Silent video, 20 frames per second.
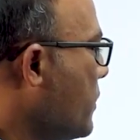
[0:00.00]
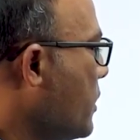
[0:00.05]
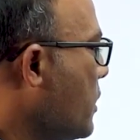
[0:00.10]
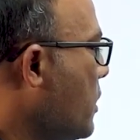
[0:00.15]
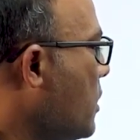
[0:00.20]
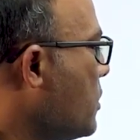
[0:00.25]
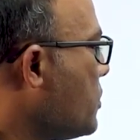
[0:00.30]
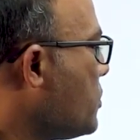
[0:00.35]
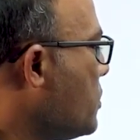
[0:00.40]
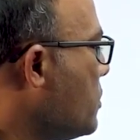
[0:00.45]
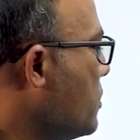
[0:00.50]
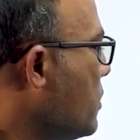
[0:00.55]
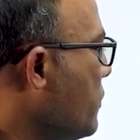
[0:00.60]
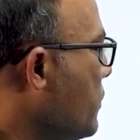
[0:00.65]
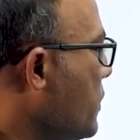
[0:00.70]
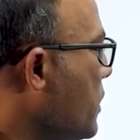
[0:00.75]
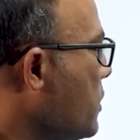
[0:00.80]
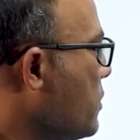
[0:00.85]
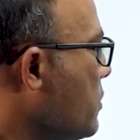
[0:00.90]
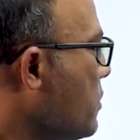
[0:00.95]
constant of
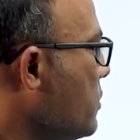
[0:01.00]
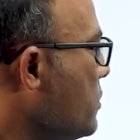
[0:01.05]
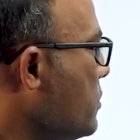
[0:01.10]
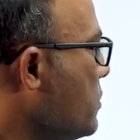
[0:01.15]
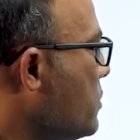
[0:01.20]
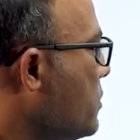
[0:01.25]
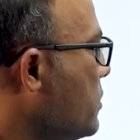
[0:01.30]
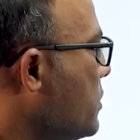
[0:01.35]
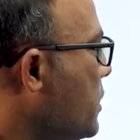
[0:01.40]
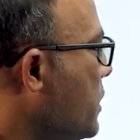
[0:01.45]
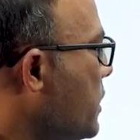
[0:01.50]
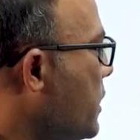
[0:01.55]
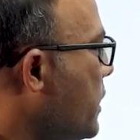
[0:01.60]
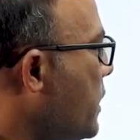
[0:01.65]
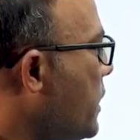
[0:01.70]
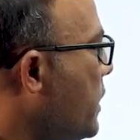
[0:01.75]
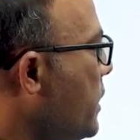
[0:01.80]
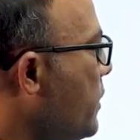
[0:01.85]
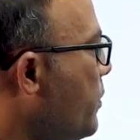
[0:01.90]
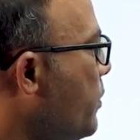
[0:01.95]
electrons.
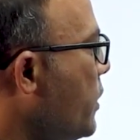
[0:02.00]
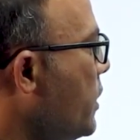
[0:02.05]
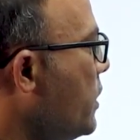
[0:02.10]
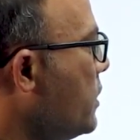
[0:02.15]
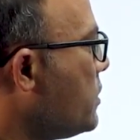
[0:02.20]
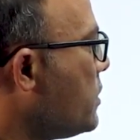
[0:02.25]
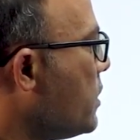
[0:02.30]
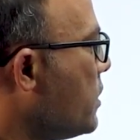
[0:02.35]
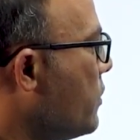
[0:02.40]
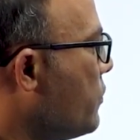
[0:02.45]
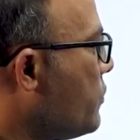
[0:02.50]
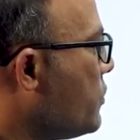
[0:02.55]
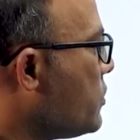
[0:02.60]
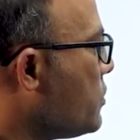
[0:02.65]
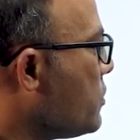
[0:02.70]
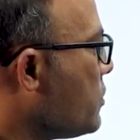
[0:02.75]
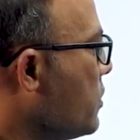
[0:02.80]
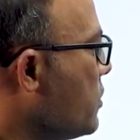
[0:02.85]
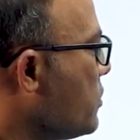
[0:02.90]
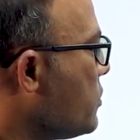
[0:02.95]
dp is the
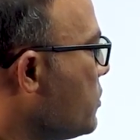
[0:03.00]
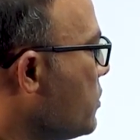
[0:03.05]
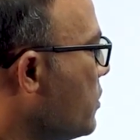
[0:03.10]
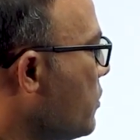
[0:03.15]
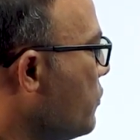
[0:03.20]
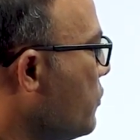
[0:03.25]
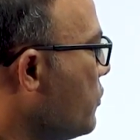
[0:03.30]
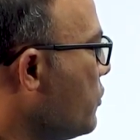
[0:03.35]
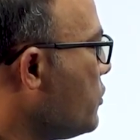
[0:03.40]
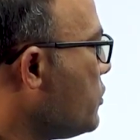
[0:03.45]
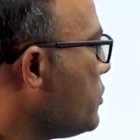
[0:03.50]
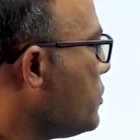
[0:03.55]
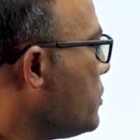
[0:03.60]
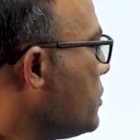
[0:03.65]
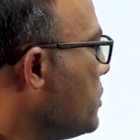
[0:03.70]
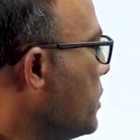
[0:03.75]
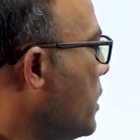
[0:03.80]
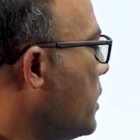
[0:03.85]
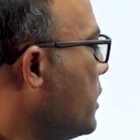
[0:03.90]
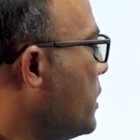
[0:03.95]
diffusion constant of holes,
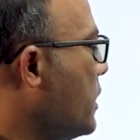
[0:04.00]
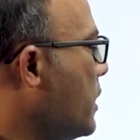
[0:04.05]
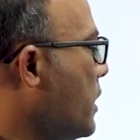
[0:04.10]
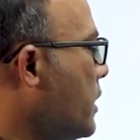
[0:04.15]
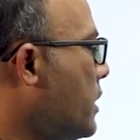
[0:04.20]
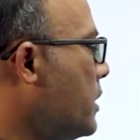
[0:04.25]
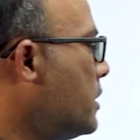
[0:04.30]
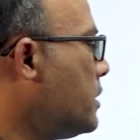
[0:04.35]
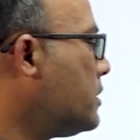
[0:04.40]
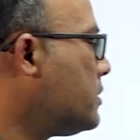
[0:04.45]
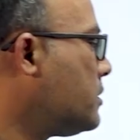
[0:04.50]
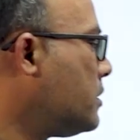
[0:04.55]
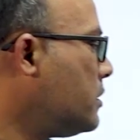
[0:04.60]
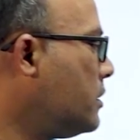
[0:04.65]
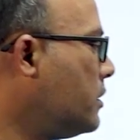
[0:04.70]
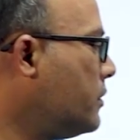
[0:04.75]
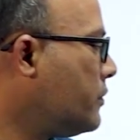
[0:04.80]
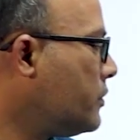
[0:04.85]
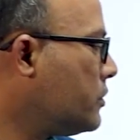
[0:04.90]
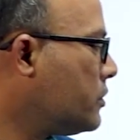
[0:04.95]
and ln is the
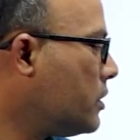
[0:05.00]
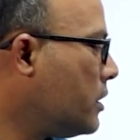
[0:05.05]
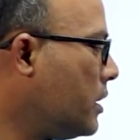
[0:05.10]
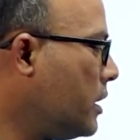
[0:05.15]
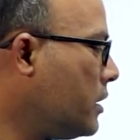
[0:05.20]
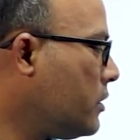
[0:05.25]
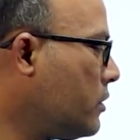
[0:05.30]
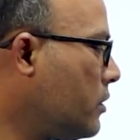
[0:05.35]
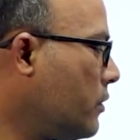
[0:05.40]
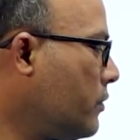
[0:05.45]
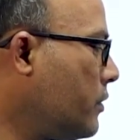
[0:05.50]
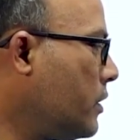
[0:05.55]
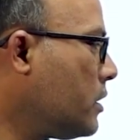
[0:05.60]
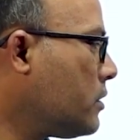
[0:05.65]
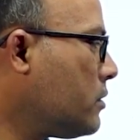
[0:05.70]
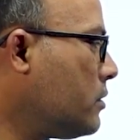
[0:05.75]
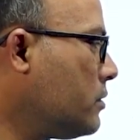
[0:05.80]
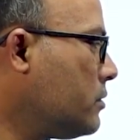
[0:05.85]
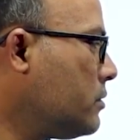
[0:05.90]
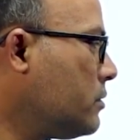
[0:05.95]
diffusion length of
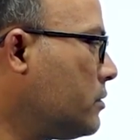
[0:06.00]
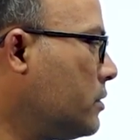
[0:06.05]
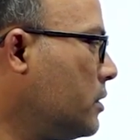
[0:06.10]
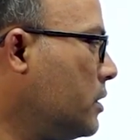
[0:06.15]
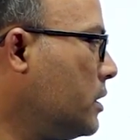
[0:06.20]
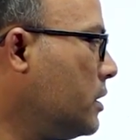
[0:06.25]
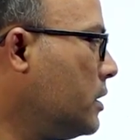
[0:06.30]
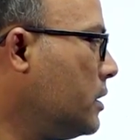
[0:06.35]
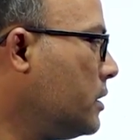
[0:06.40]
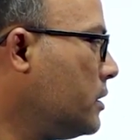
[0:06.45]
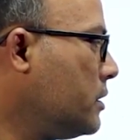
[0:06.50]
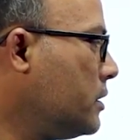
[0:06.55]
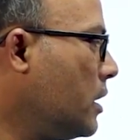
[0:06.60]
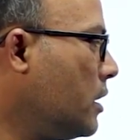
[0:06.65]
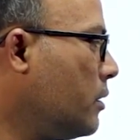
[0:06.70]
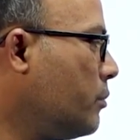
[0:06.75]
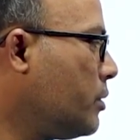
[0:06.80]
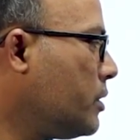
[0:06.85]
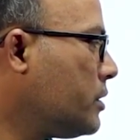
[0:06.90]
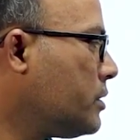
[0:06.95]
electrons,
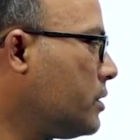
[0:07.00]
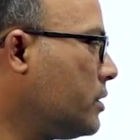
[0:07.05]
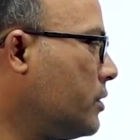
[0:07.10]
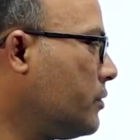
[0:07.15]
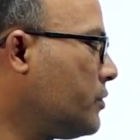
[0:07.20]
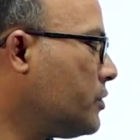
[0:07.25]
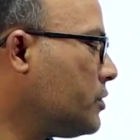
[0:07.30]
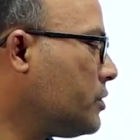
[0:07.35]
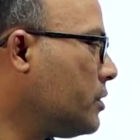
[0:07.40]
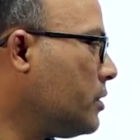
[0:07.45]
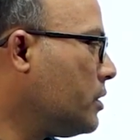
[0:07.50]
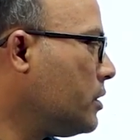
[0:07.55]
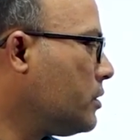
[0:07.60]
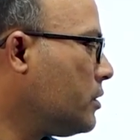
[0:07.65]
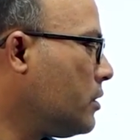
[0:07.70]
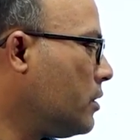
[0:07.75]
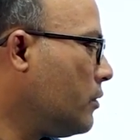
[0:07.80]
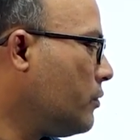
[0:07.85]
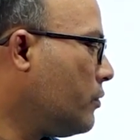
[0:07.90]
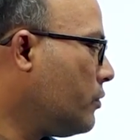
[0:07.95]
lp is the diffusion
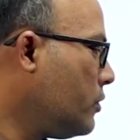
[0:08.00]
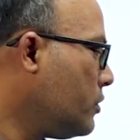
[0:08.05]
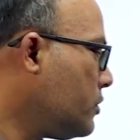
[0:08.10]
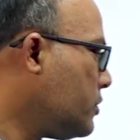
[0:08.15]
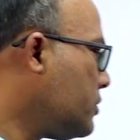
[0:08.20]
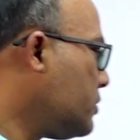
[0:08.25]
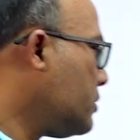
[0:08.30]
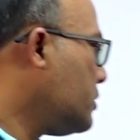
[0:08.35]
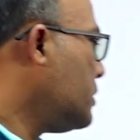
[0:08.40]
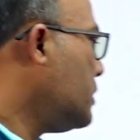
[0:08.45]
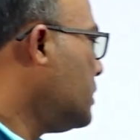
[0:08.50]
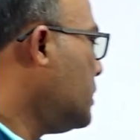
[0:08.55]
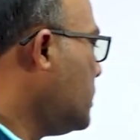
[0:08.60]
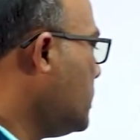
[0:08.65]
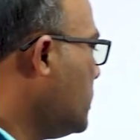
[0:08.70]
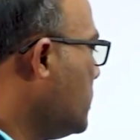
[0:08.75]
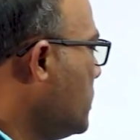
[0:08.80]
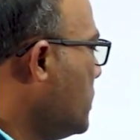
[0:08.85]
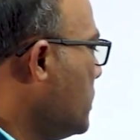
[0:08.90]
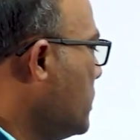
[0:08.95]
length of holes.
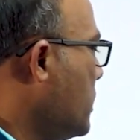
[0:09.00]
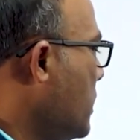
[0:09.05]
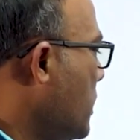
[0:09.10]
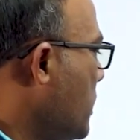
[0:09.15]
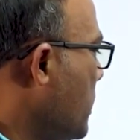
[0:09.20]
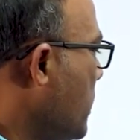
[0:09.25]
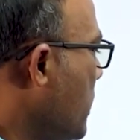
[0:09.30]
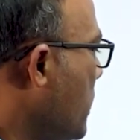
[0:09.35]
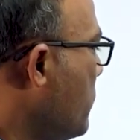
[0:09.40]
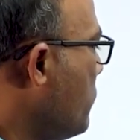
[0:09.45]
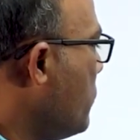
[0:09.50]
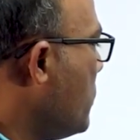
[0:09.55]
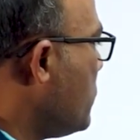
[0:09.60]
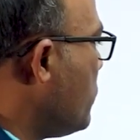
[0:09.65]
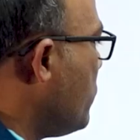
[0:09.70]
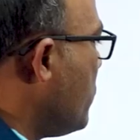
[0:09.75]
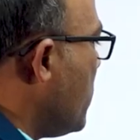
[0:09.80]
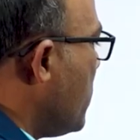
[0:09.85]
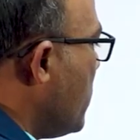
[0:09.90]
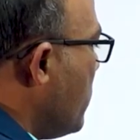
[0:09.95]
And likewise
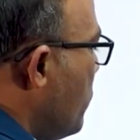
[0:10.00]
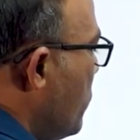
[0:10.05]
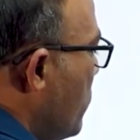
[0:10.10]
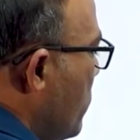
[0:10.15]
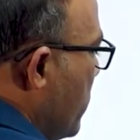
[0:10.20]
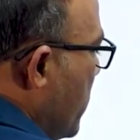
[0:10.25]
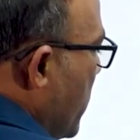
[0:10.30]
you can able to